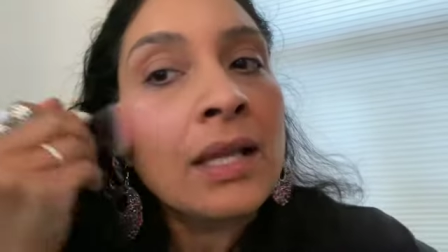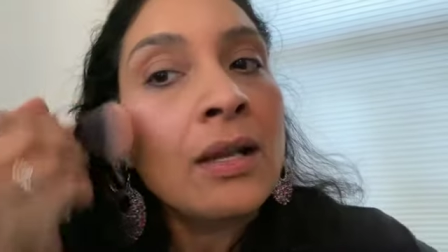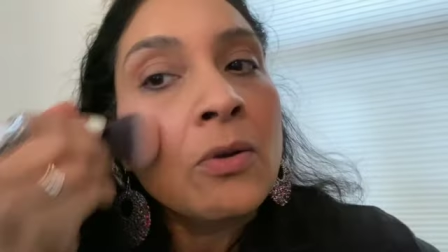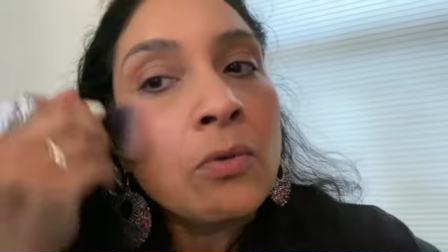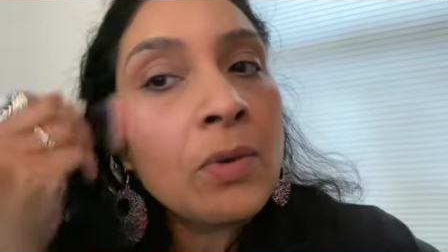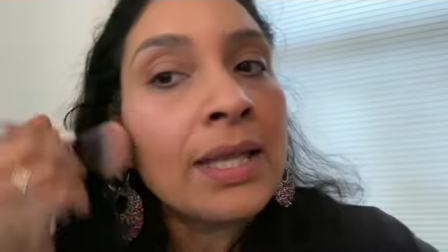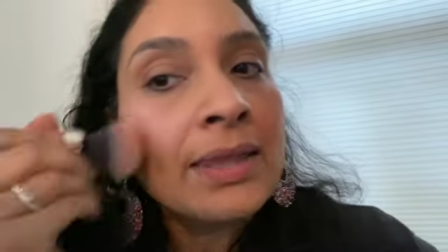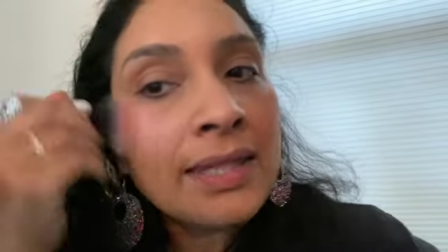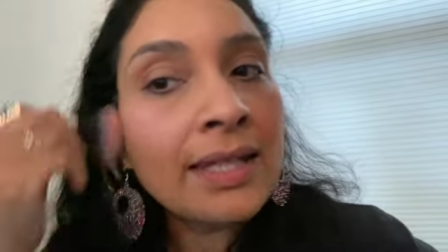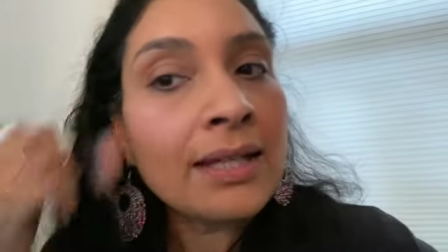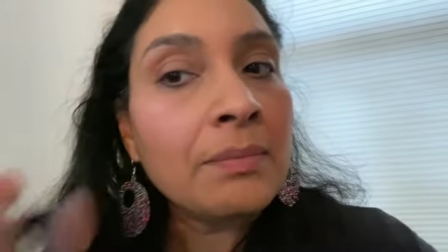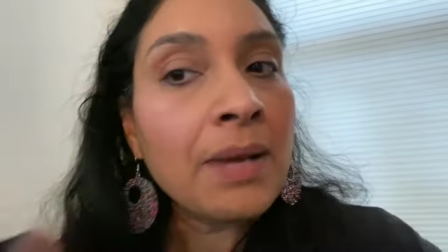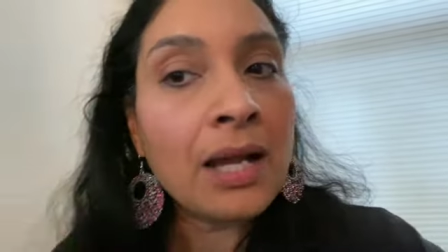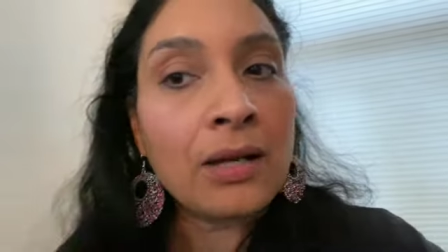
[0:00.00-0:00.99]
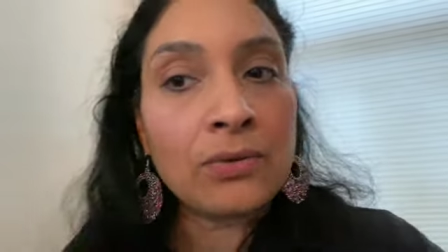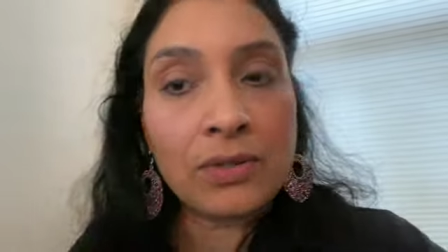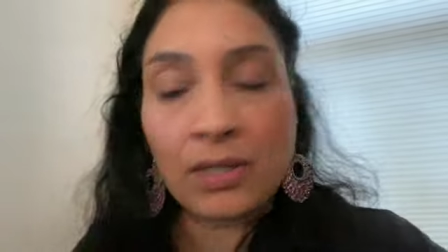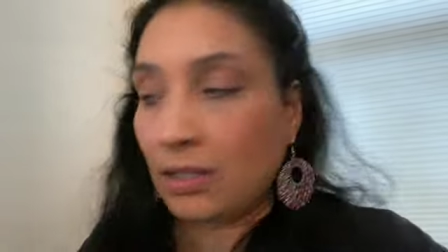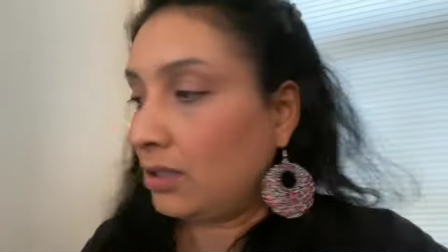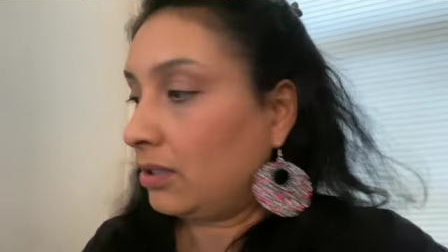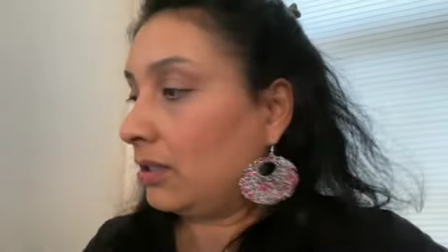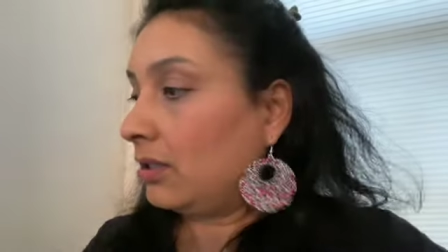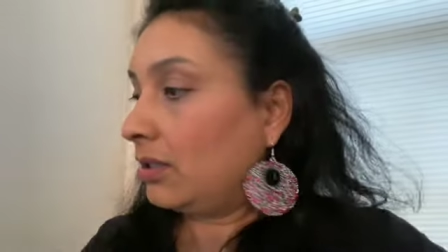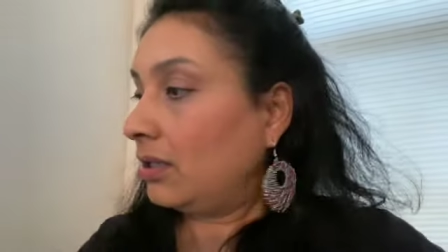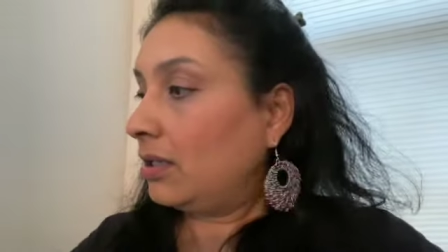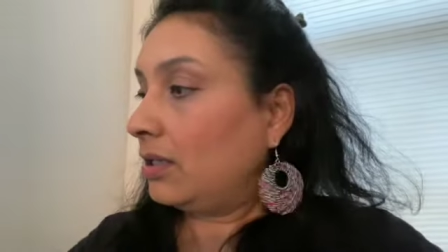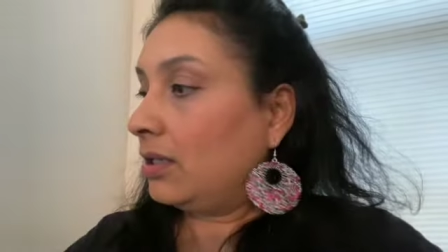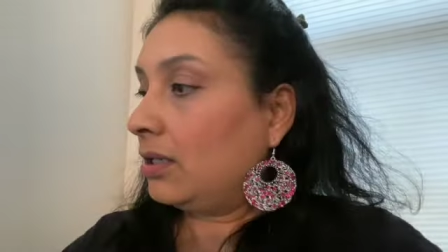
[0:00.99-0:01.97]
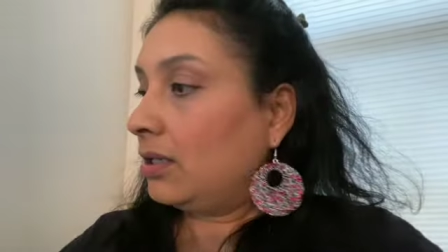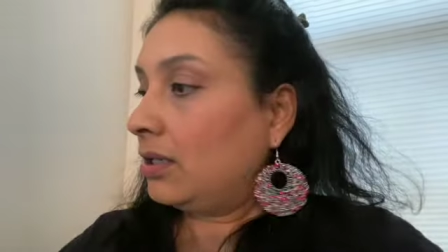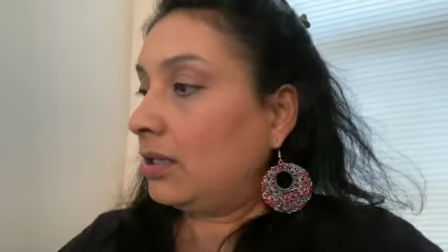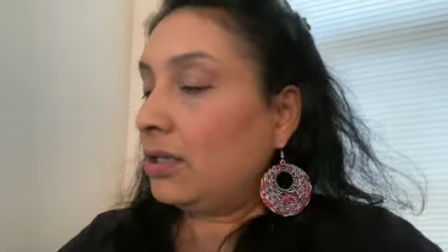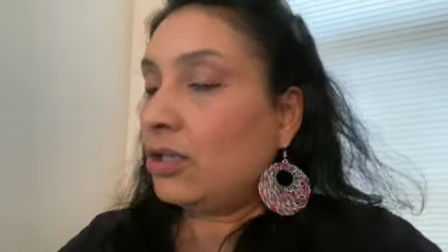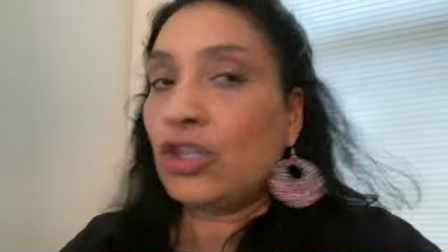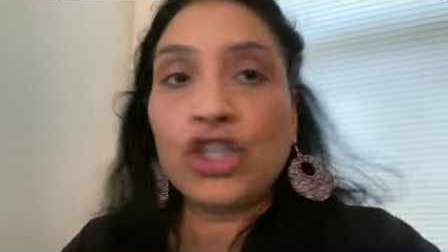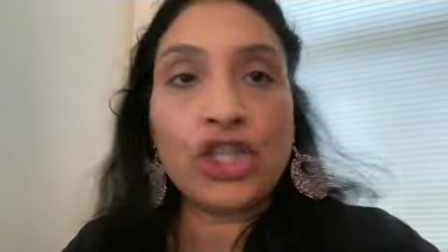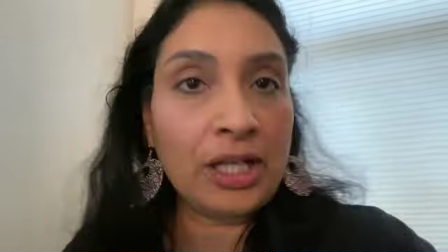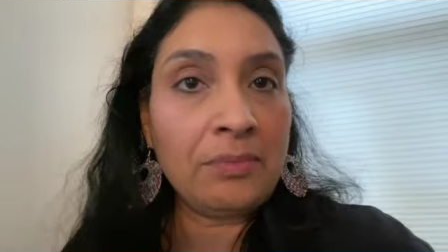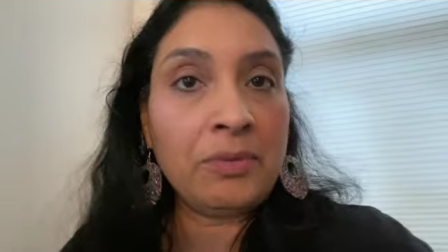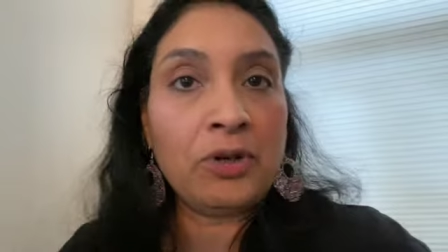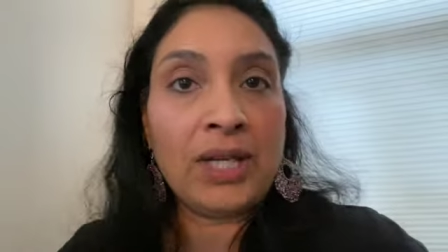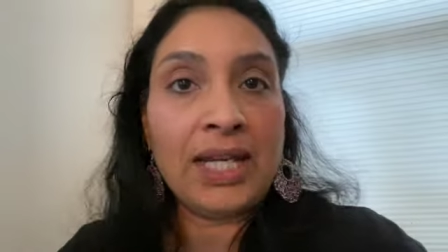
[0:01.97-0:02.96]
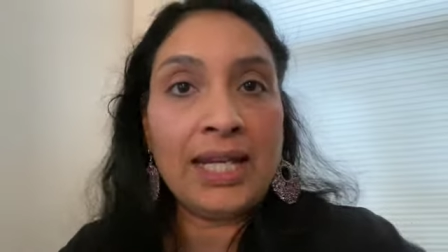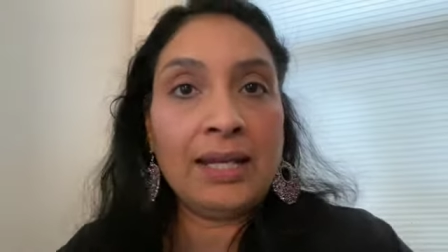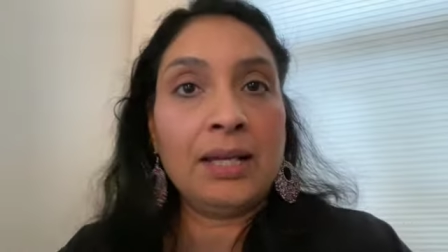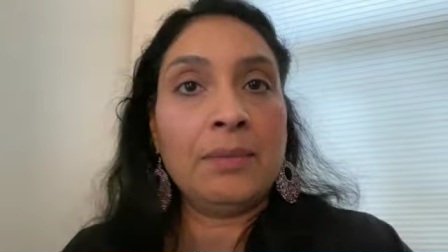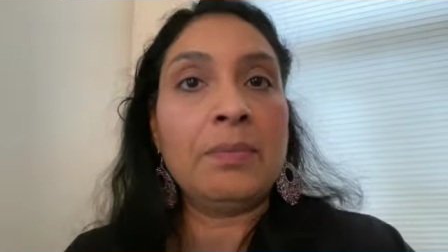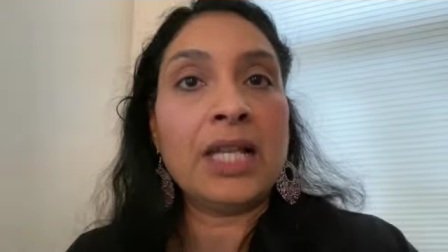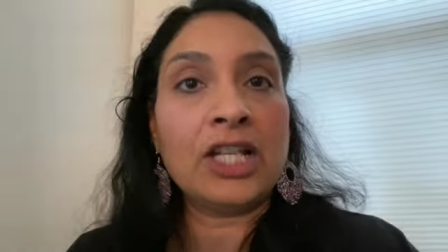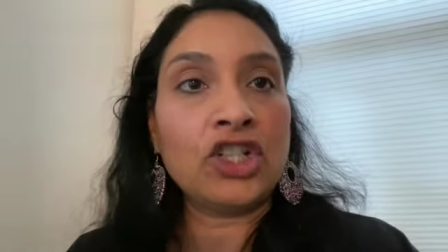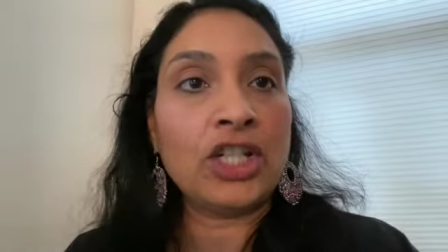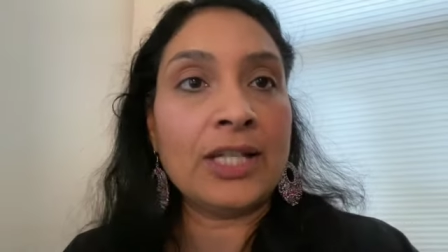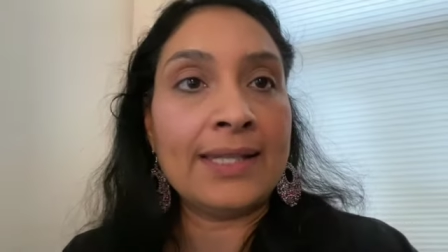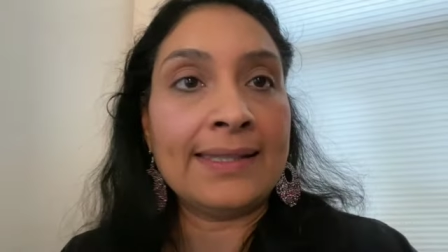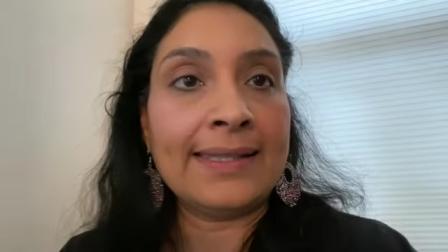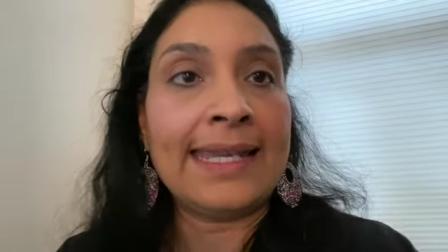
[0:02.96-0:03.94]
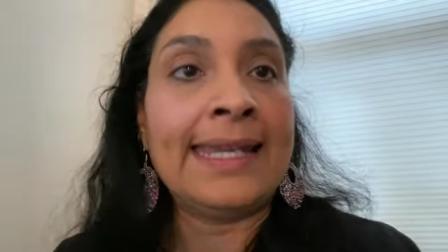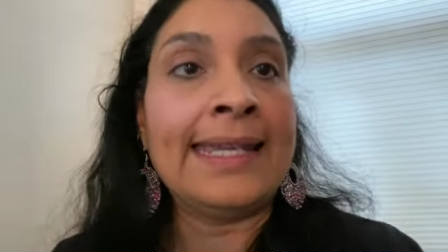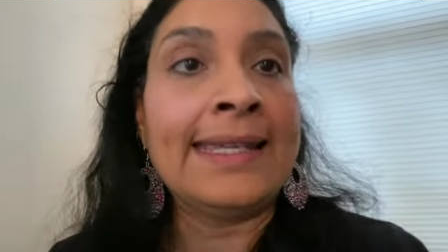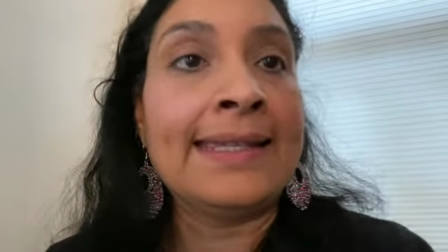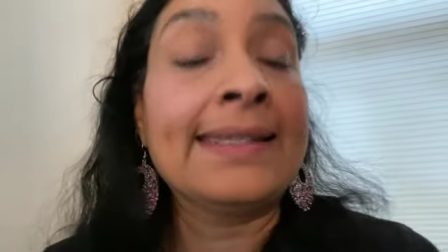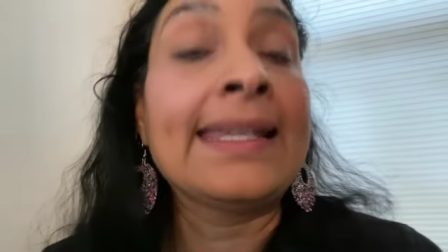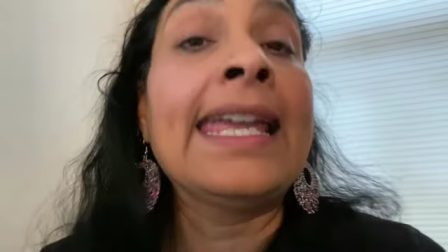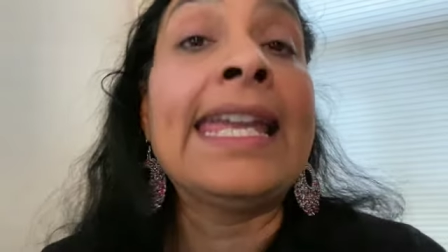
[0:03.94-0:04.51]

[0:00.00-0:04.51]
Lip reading: One thing about shimmery blushes is